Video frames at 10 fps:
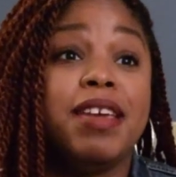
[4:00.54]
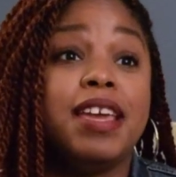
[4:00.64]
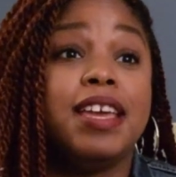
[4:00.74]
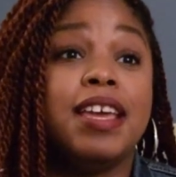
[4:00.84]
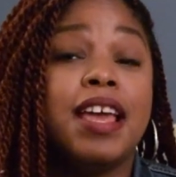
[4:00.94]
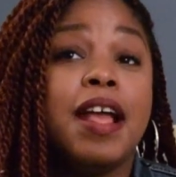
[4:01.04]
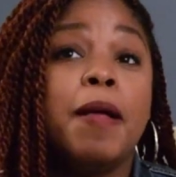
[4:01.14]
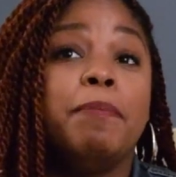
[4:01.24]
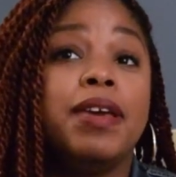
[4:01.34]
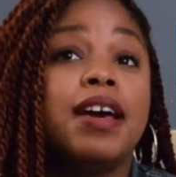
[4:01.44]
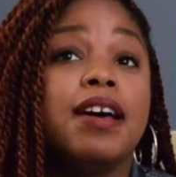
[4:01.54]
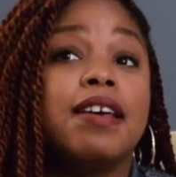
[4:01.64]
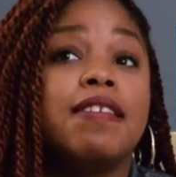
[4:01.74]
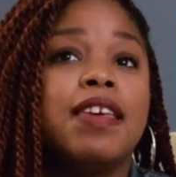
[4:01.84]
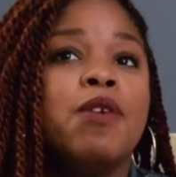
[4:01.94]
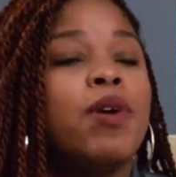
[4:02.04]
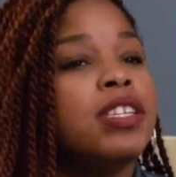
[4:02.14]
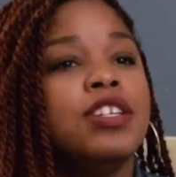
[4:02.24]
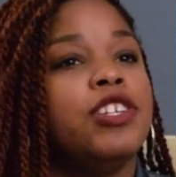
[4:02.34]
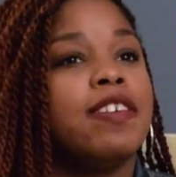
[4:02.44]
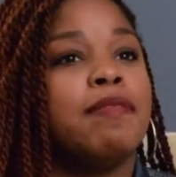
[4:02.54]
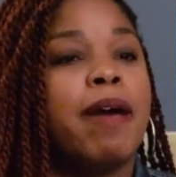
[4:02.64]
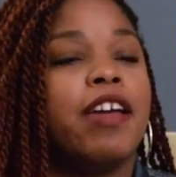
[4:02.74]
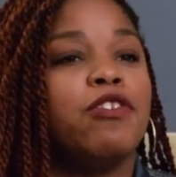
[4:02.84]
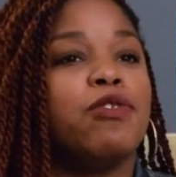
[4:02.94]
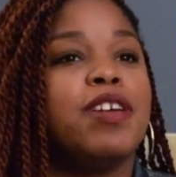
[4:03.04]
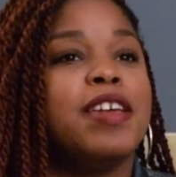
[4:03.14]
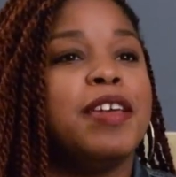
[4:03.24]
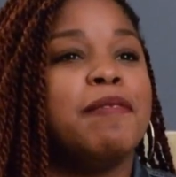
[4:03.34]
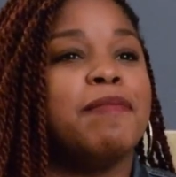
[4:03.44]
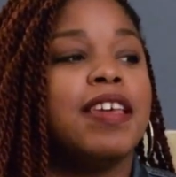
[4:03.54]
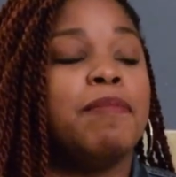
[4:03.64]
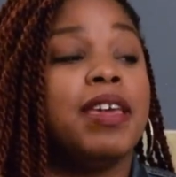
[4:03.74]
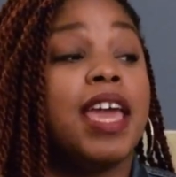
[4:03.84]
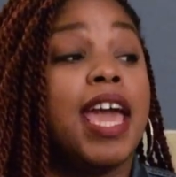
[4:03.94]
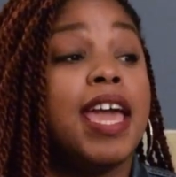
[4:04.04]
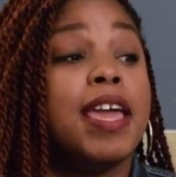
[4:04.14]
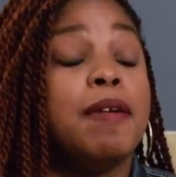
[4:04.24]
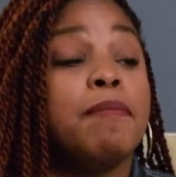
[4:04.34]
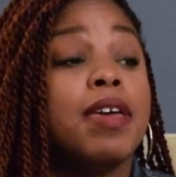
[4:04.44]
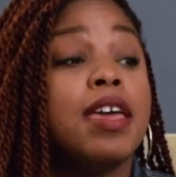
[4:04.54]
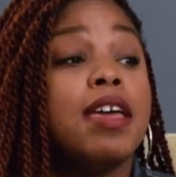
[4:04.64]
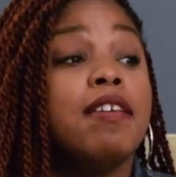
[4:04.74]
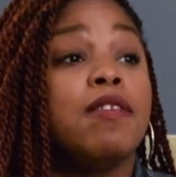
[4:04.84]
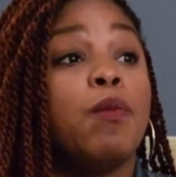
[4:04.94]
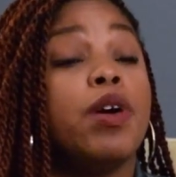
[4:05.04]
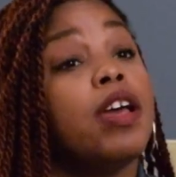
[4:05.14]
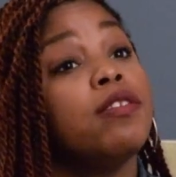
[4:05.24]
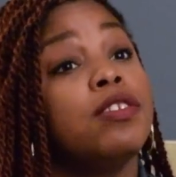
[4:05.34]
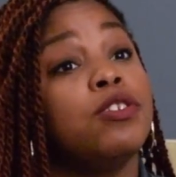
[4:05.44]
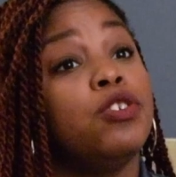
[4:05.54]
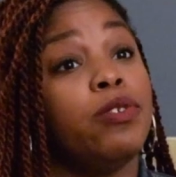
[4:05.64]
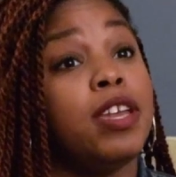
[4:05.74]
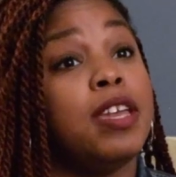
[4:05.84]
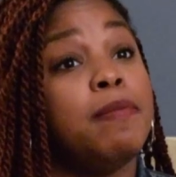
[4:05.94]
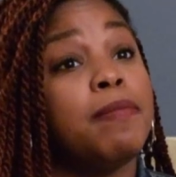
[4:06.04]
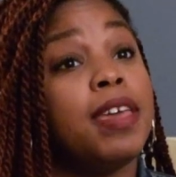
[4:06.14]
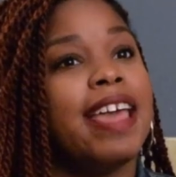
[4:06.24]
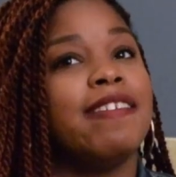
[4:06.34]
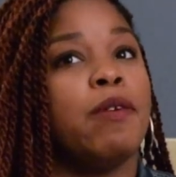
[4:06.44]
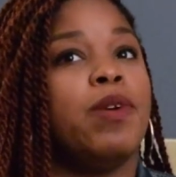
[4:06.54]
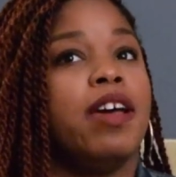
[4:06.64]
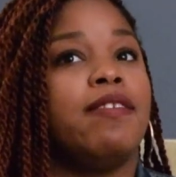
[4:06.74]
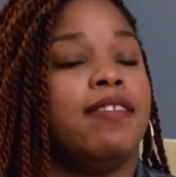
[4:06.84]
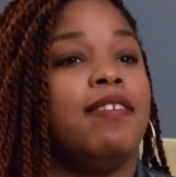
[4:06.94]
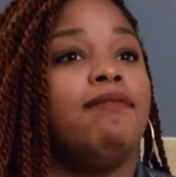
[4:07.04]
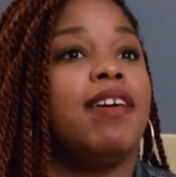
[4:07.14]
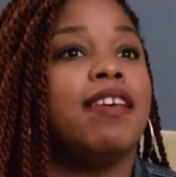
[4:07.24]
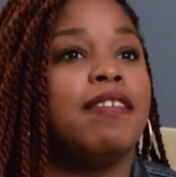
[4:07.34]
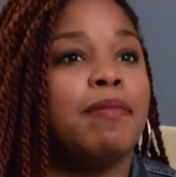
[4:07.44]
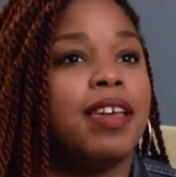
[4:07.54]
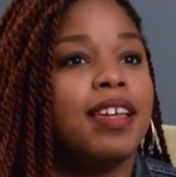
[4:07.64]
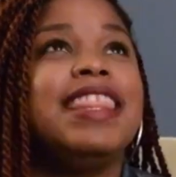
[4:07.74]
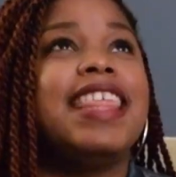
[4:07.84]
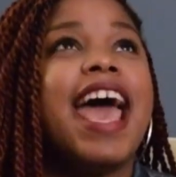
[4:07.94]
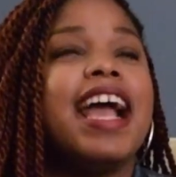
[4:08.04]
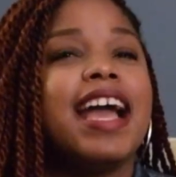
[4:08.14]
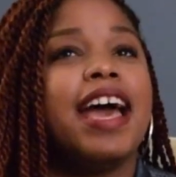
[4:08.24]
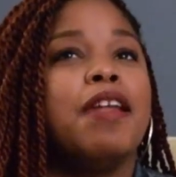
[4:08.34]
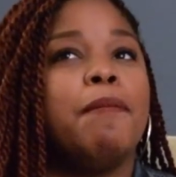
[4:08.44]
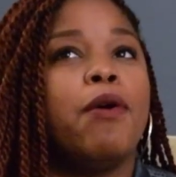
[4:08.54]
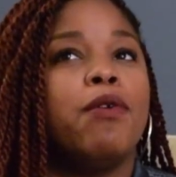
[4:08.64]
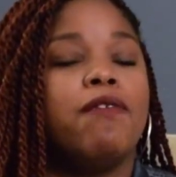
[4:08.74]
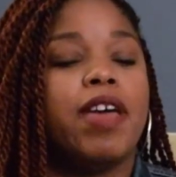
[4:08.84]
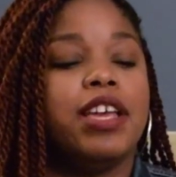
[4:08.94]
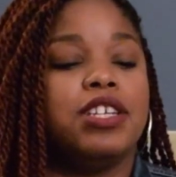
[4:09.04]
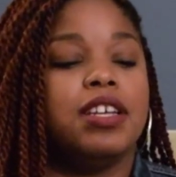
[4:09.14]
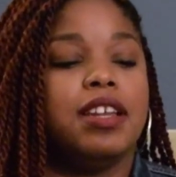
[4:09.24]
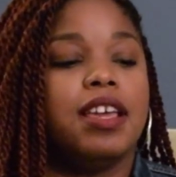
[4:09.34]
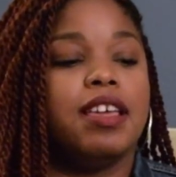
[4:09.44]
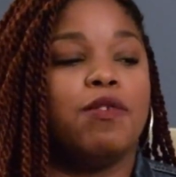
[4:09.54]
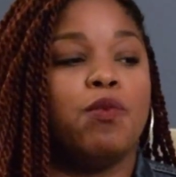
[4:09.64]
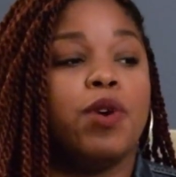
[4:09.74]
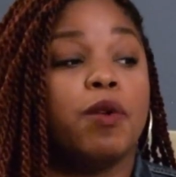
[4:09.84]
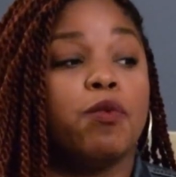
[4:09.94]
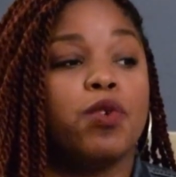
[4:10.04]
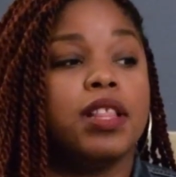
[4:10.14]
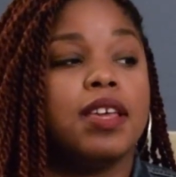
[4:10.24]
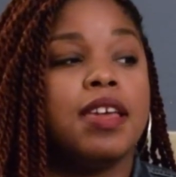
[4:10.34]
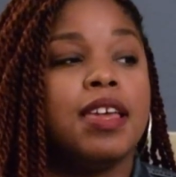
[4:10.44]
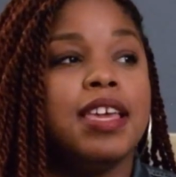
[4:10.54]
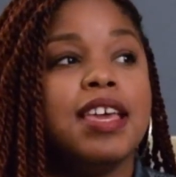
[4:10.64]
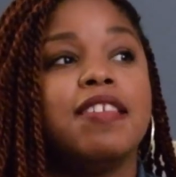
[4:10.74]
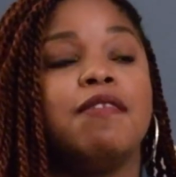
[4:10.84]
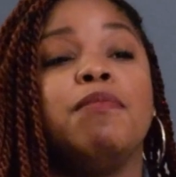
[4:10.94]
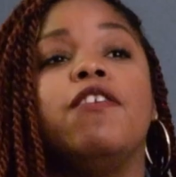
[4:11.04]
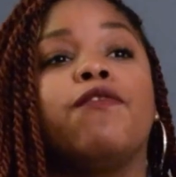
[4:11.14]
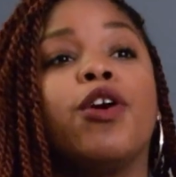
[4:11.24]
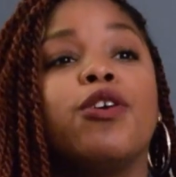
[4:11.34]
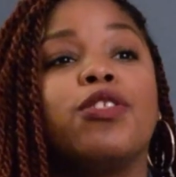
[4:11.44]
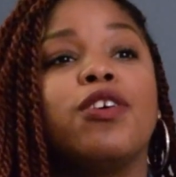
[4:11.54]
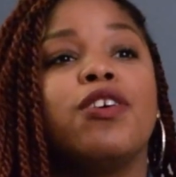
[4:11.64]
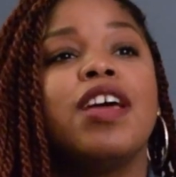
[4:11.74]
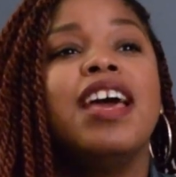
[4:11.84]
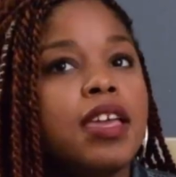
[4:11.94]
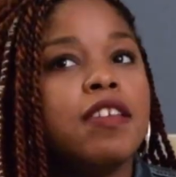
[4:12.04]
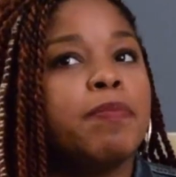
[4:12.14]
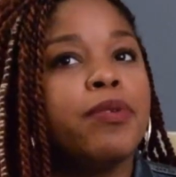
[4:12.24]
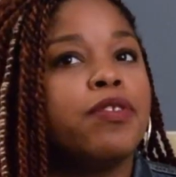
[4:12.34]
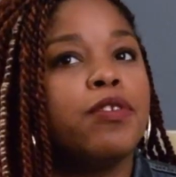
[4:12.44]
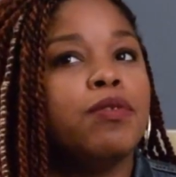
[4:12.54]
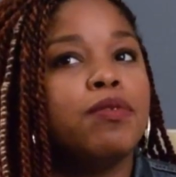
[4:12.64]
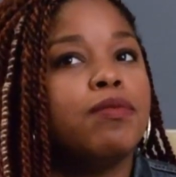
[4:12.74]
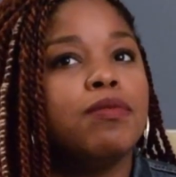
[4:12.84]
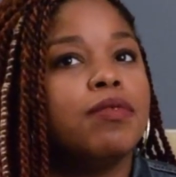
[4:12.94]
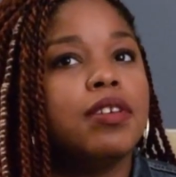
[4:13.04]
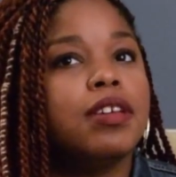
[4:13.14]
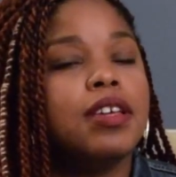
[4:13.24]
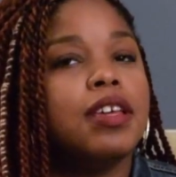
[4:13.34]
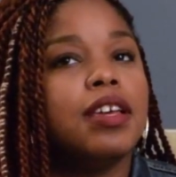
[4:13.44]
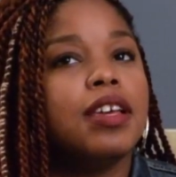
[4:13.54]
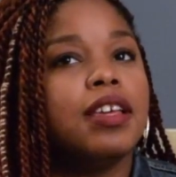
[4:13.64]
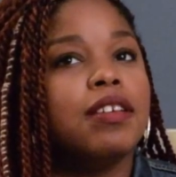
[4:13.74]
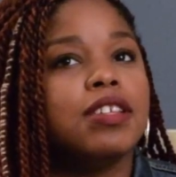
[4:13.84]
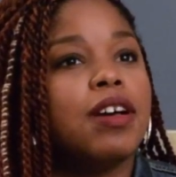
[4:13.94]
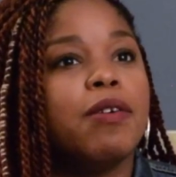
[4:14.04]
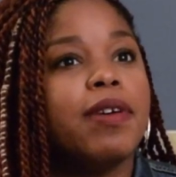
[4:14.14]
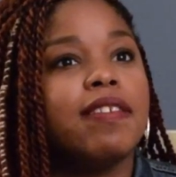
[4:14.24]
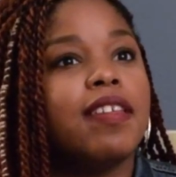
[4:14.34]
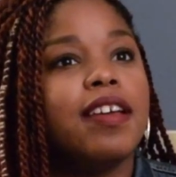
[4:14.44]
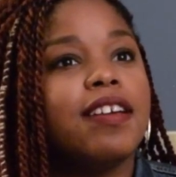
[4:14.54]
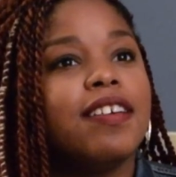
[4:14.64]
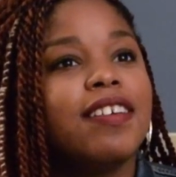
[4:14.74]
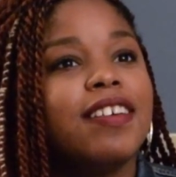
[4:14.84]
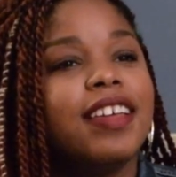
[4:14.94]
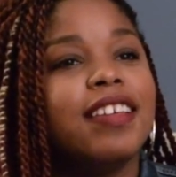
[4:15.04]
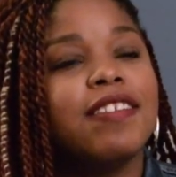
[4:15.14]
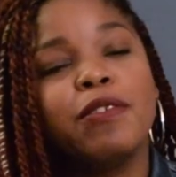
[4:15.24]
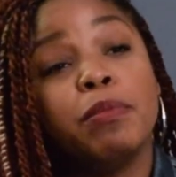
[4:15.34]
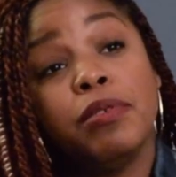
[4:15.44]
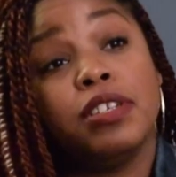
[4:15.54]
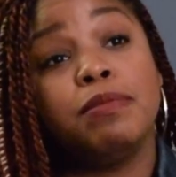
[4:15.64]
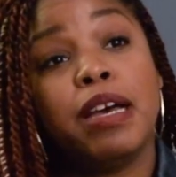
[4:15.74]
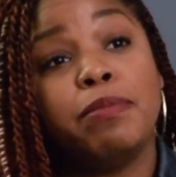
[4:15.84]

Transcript: me, because it wasn't just my dream. It became someone else's dream and someone else's investment. That kind of motivation is what really gets me further. His pursuit is always there, and so it pushes my